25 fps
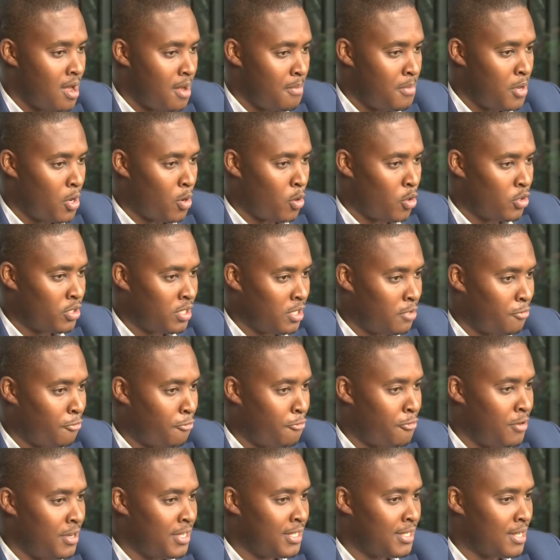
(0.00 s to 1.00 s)
because it
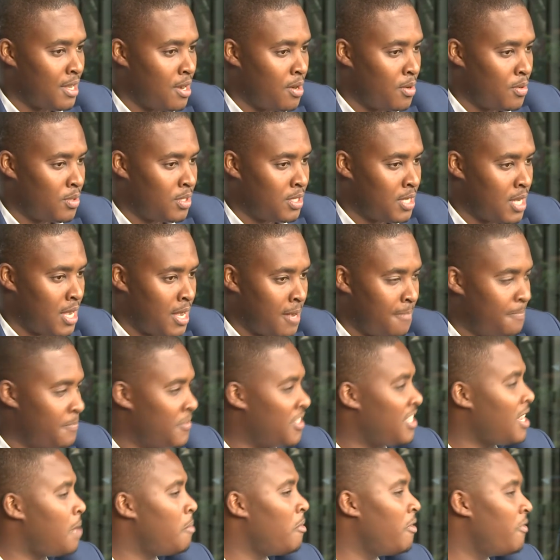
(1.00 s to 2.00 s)
frees out
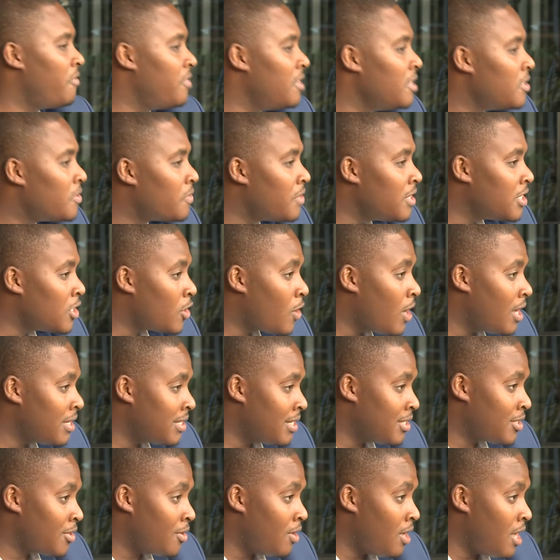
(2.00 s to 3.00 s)
some of these physical
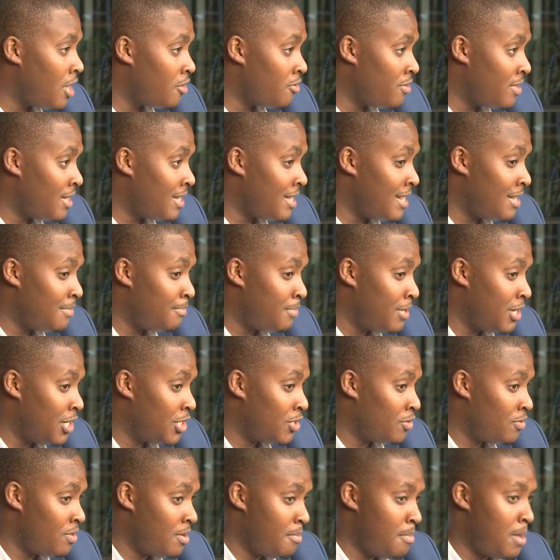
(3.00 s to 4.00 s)
assets collateral that are
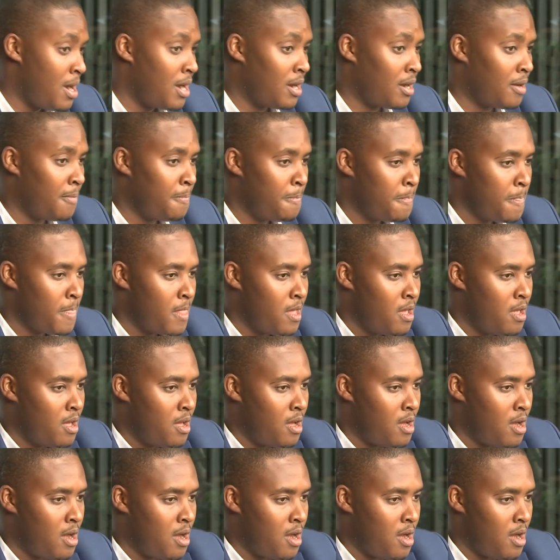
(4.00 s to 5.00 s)
pledged to the bank.
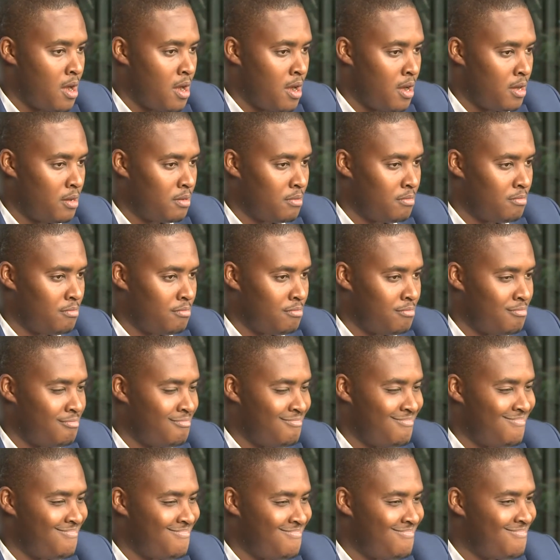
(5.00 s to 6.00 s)

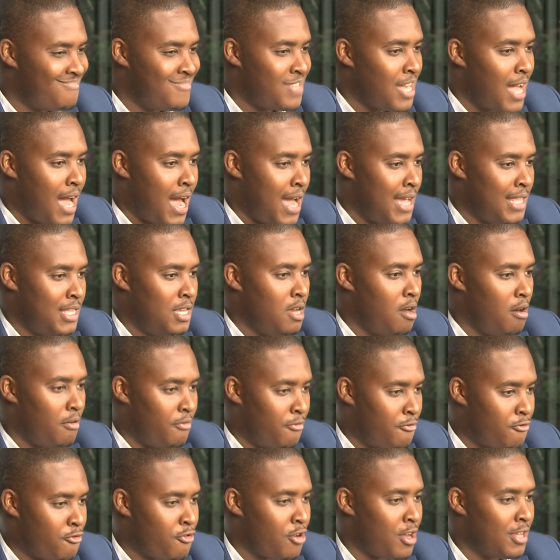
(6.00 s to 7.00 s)
The idea
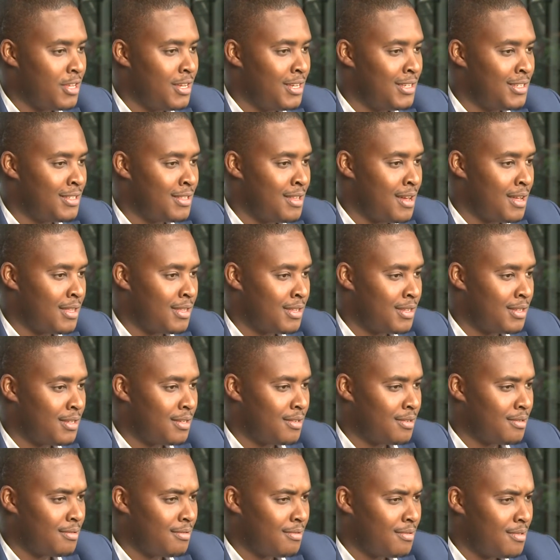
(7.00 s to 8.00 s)
of trade is
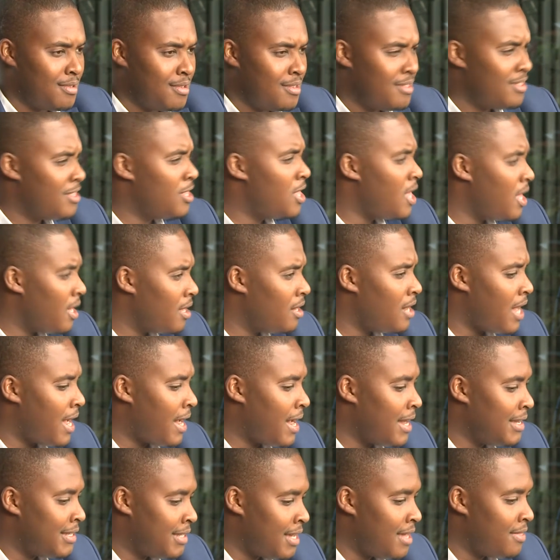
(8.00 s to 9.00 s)
that,
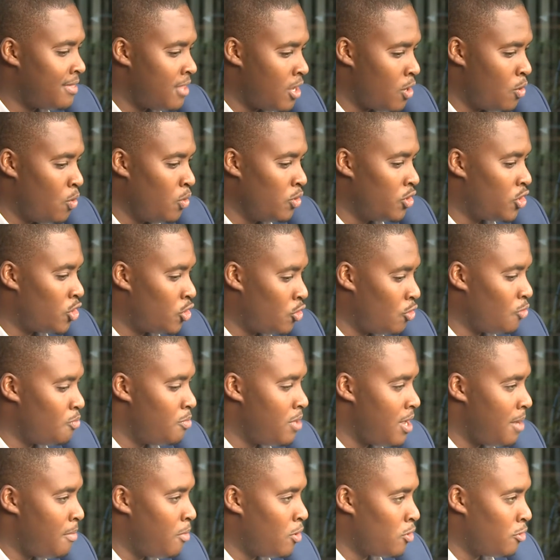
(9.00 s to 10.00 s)
like I said, the goods should
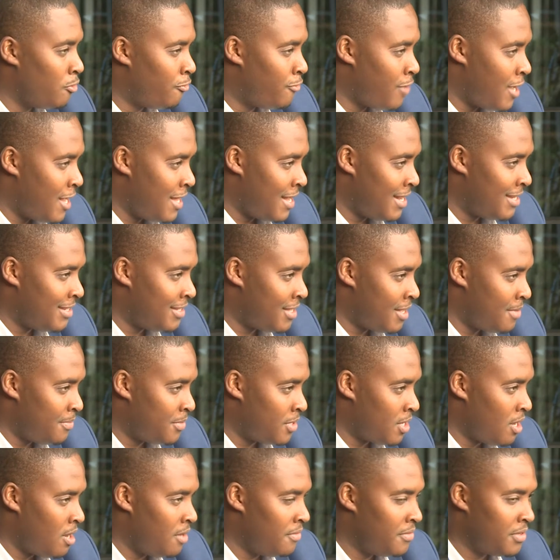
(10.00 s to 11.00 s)
be able to finance
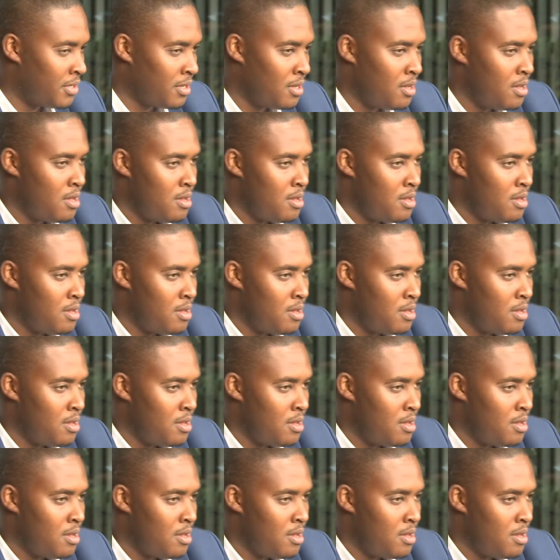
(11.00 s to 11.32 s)
themselves.